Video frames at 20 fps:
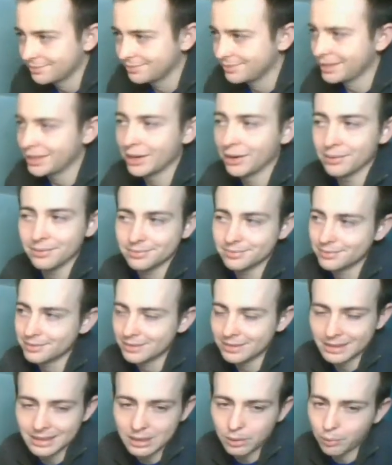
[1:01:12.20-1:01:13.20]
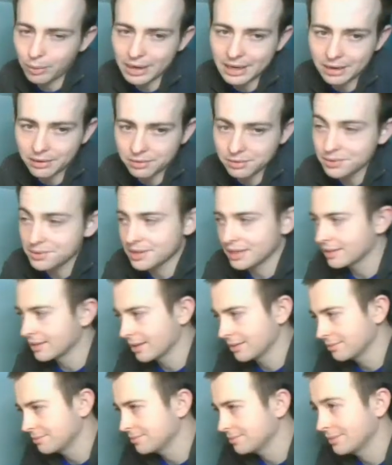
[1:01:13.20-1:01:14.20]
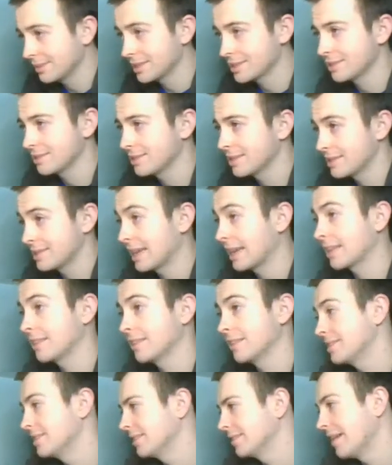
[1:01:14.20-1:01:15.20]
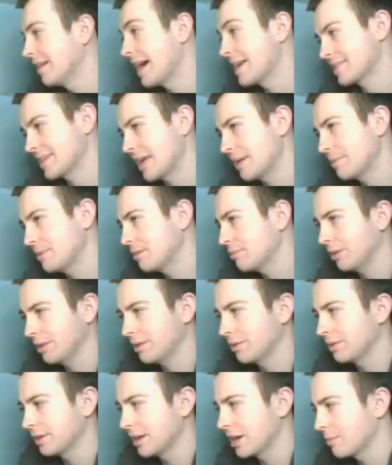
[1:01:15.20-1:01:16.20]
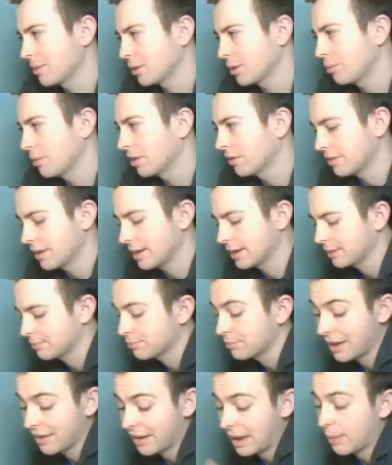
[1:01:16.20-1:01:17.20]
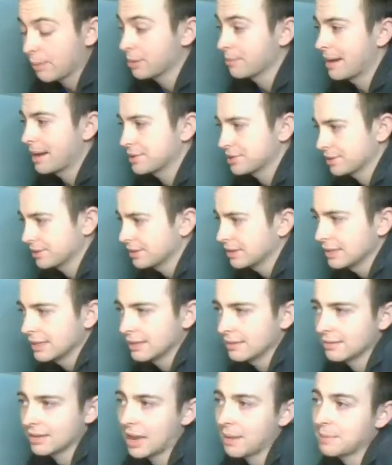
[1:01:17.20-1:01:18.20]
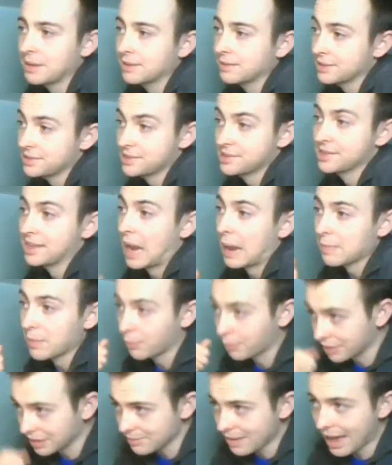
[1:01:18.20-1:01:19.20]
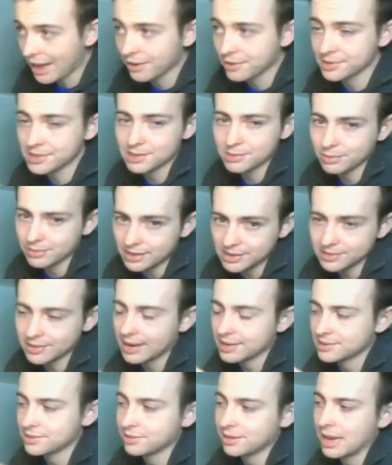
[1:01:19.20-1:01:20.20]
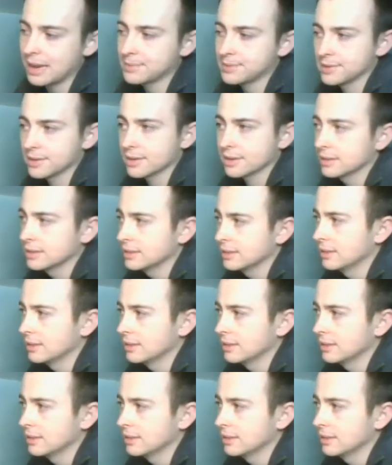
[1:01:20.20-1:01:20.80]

you know, winning or losing the last game. They really only care about qualifying. I would imagine. I mean, this is the game that really matters. These last 2 games here